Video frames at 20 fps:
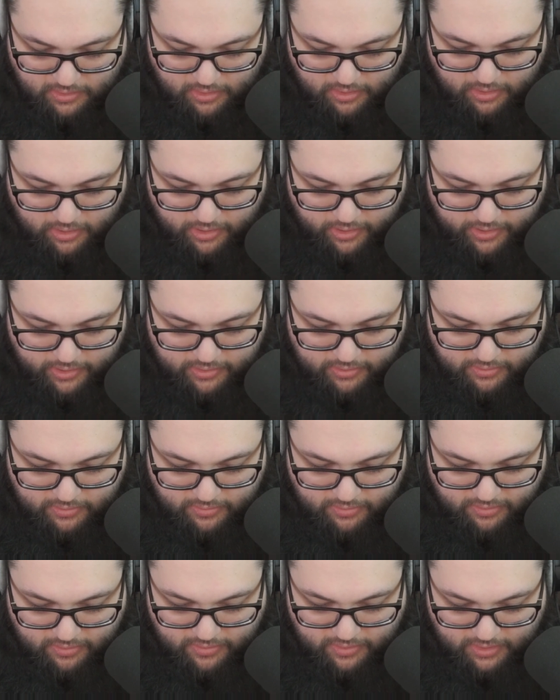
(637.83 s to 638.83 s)
on
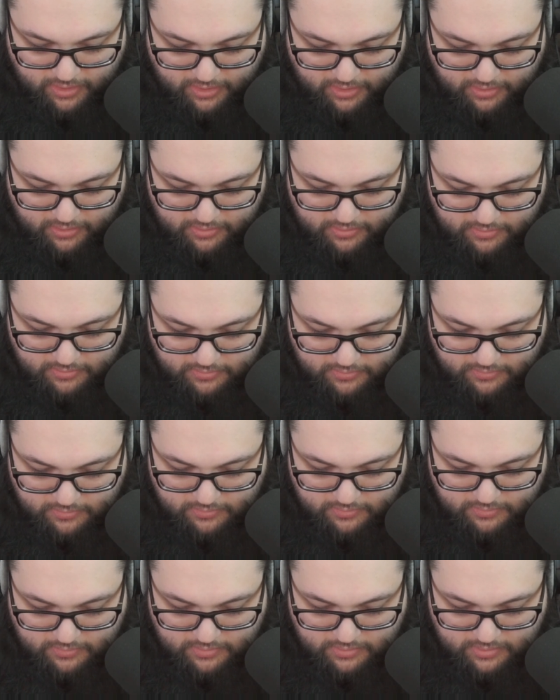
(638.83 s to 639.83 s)
the
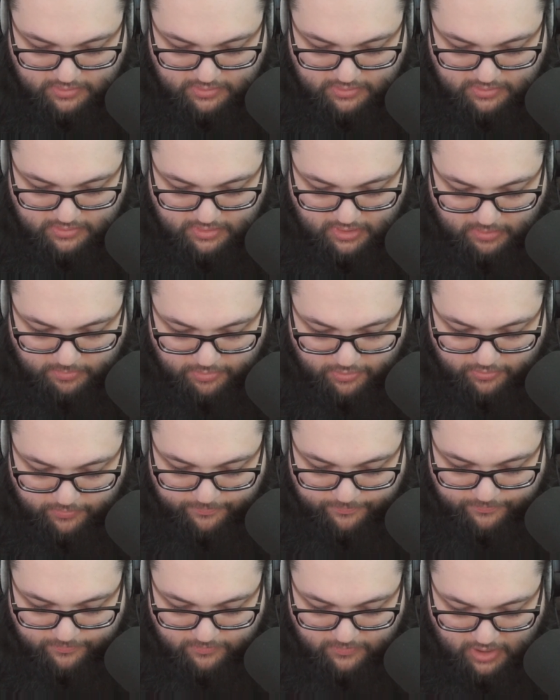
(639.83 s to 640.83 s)
double
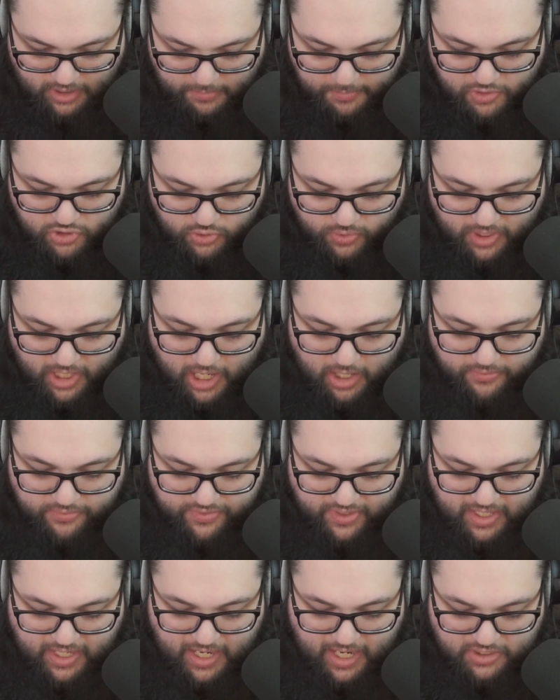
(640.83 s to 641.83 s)
and I'm going to do it how
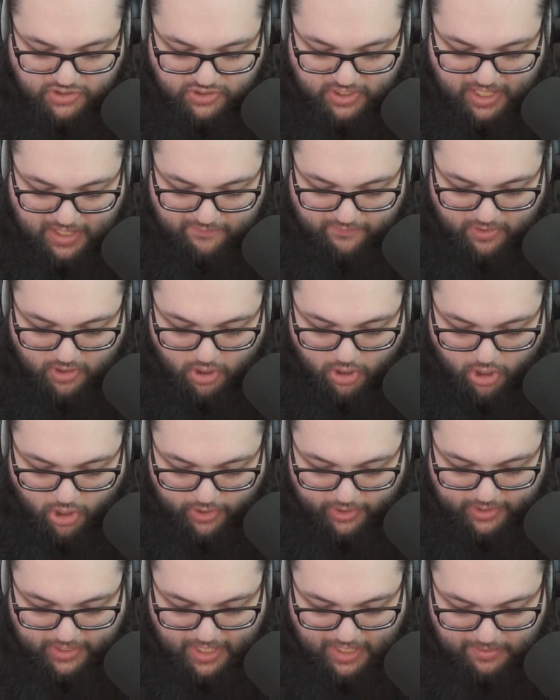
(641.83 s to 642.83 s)
they actually have it,
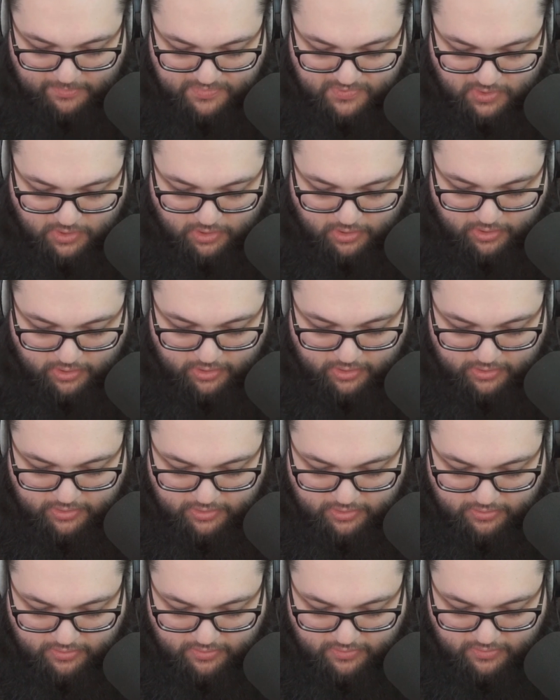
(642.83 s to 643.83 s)
all in caps,
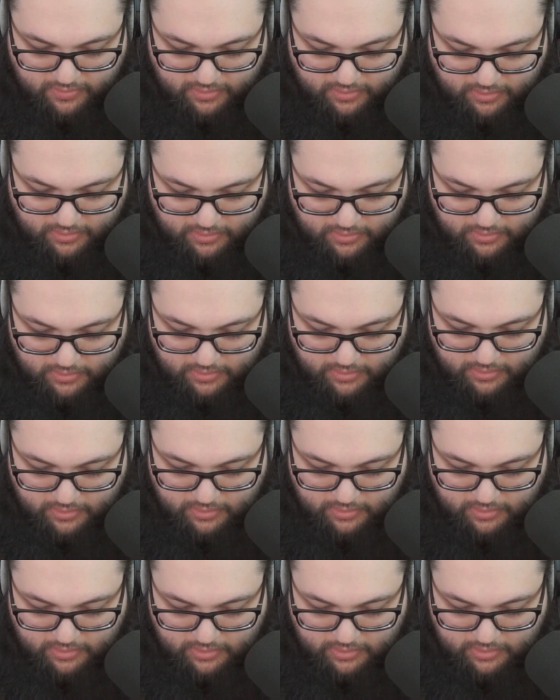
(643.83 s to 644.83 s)
on the
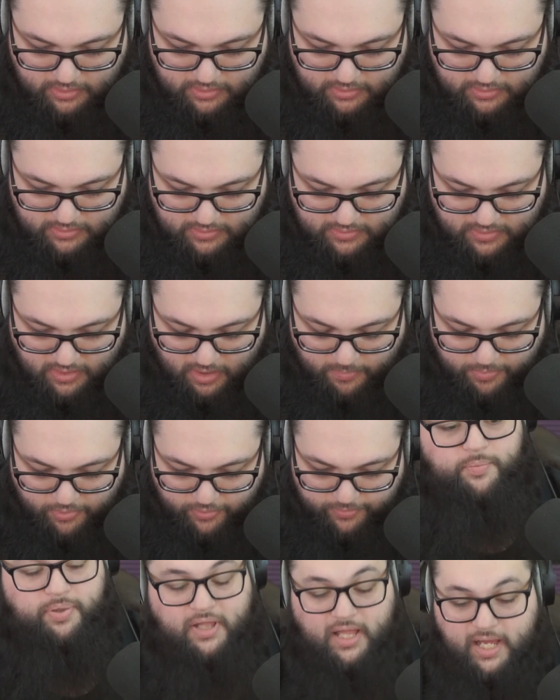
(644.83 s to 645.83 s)

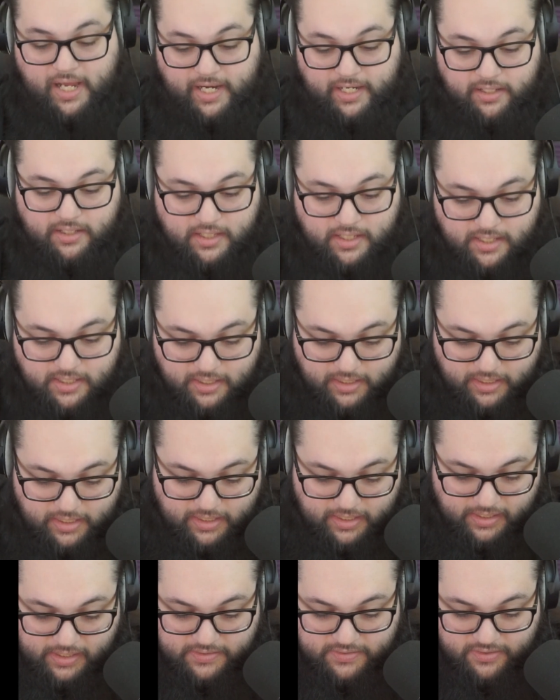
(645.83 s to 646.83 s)
double. Reply
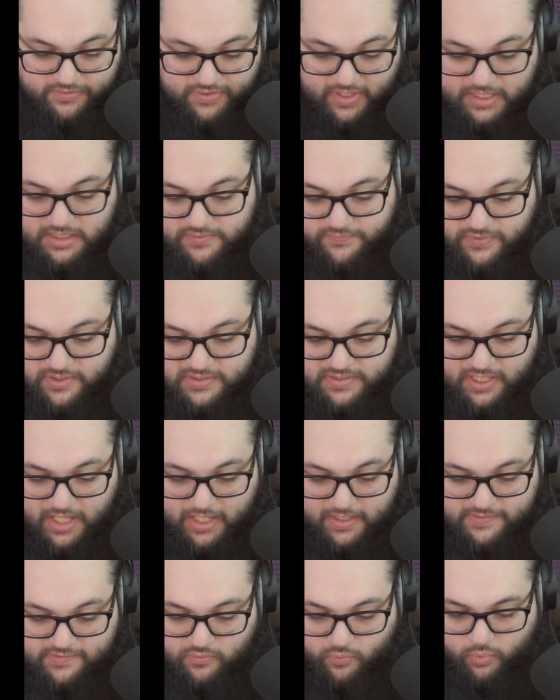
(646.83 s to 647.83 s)
is, thanks for the
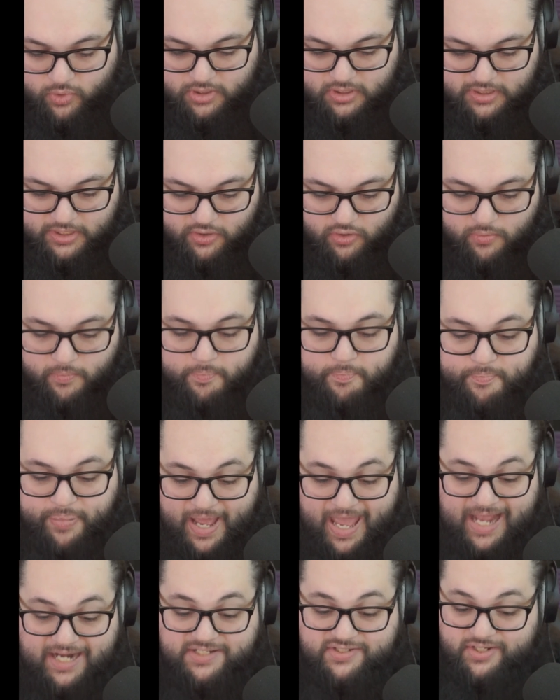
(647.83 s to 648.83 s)
text. We're a little
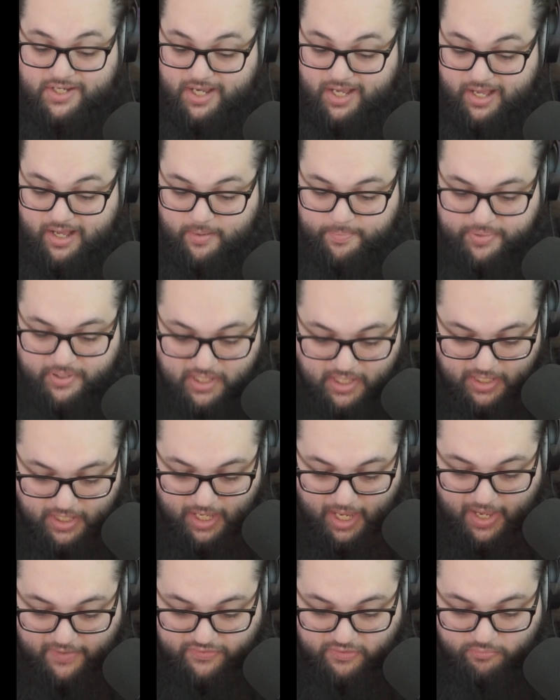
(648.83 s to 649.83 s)
backed up
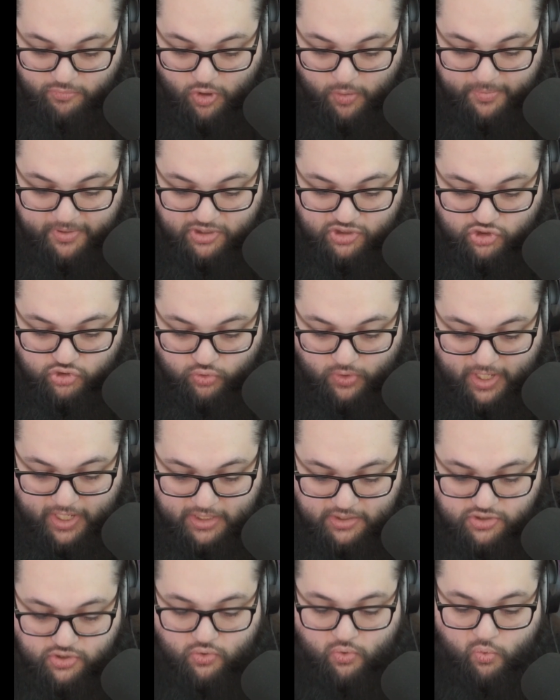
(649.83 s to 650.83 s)
at the moment
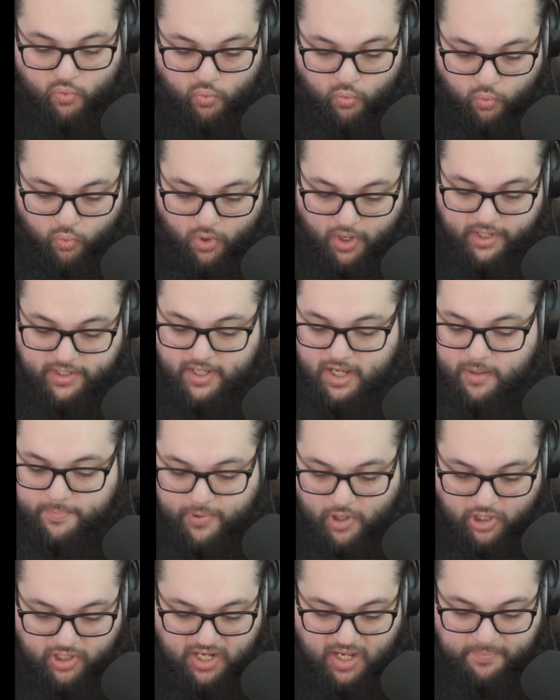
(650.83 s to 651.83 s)
trying to
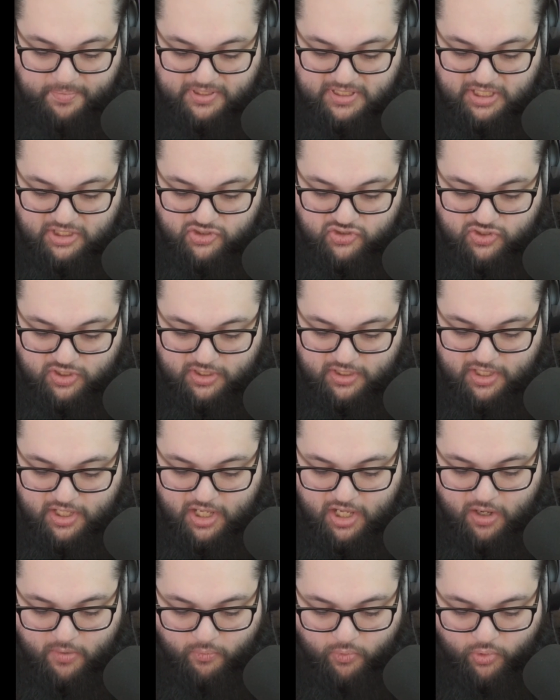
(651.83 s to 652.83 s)
one-up our competition.
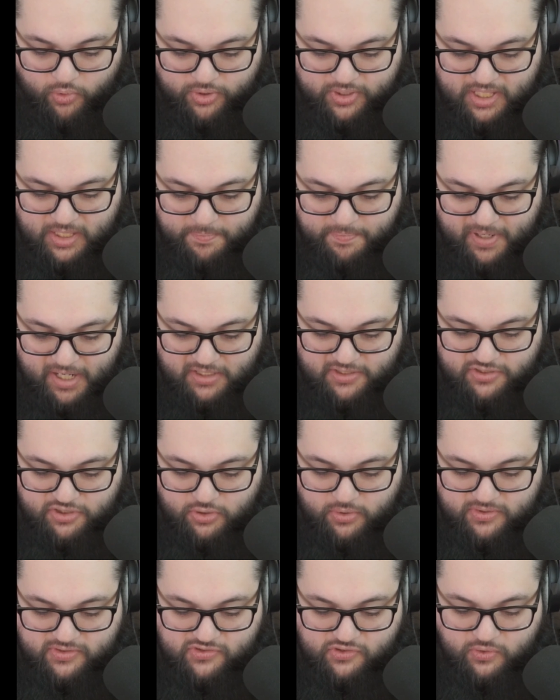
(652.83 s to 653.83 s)
We'll get back to
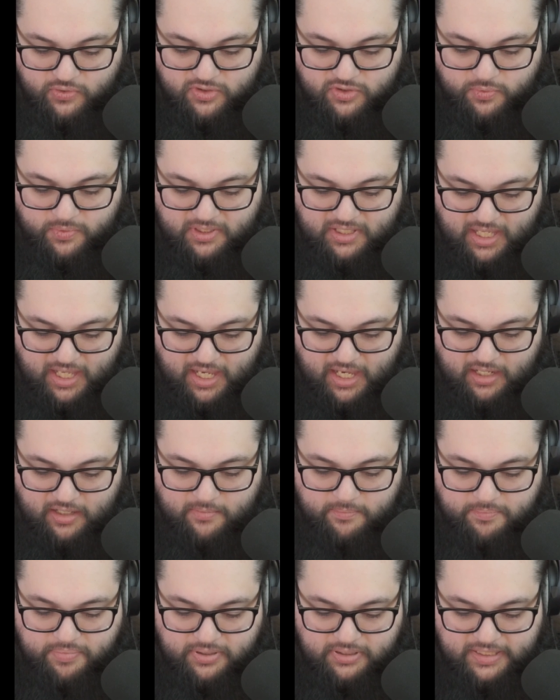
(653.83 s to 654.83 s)
you as soon as we
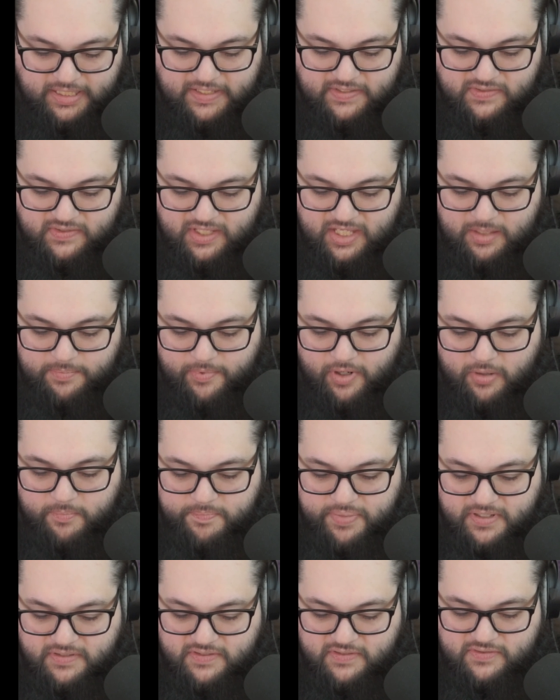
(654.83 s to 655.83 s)
can. Please keep our
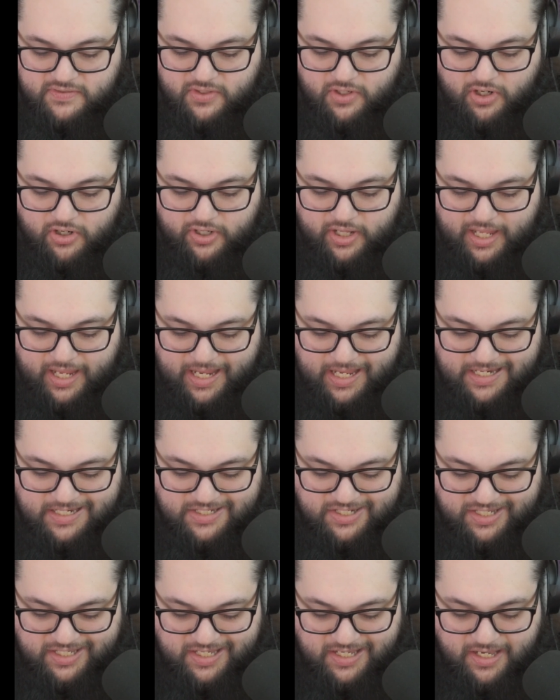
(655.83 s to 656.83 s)
business card
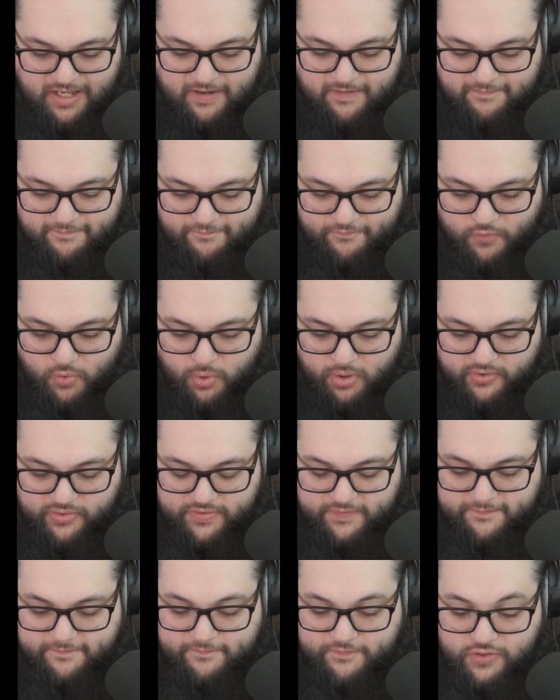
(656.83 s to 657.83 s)
handy for
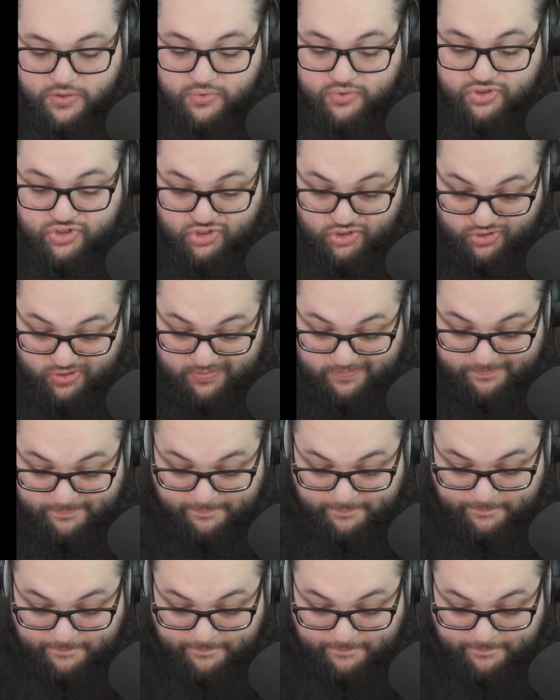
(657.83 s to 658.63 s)
the future.